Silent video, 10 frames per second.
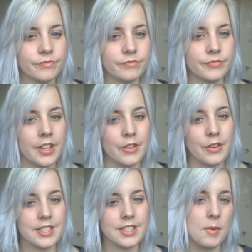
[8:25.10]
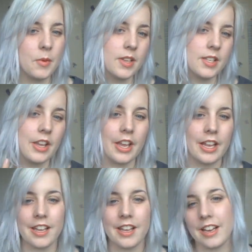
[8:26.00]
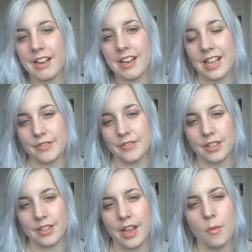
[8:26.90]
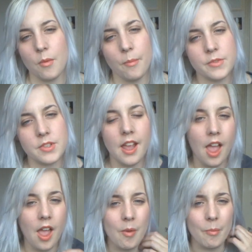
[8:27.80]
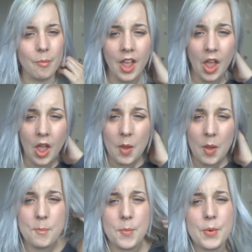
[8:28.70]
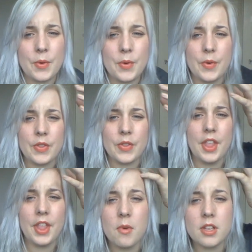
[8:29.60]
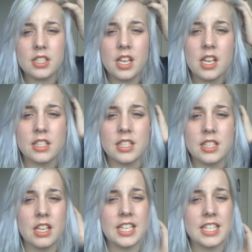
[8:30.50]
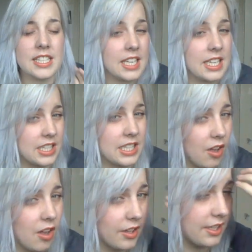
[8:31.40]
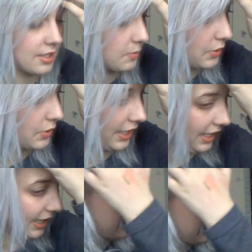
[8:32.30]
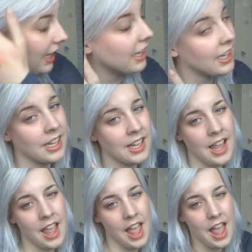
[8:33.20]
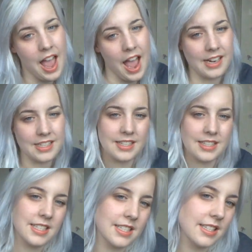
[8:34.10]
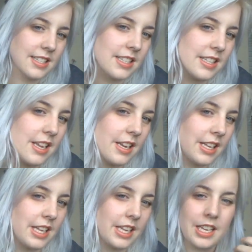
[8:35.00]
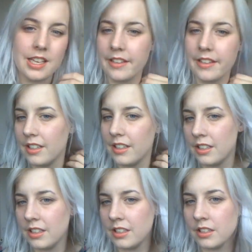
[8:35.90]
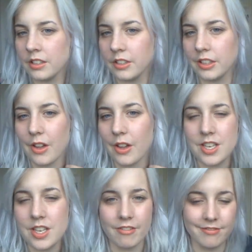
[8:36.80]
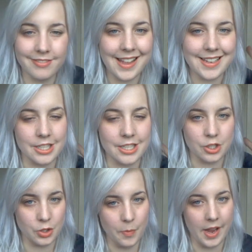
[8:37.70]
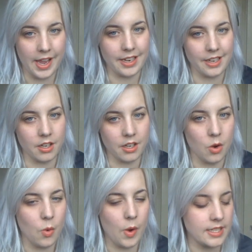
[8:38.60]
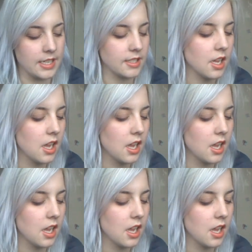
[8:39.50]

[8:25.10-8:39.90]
Not that you can tell, but it was curly earlier, it has fallen out. But that was curled at like 6 o'clock this morning, and it's still slightly, you know, it's not flattened to my head like it always is.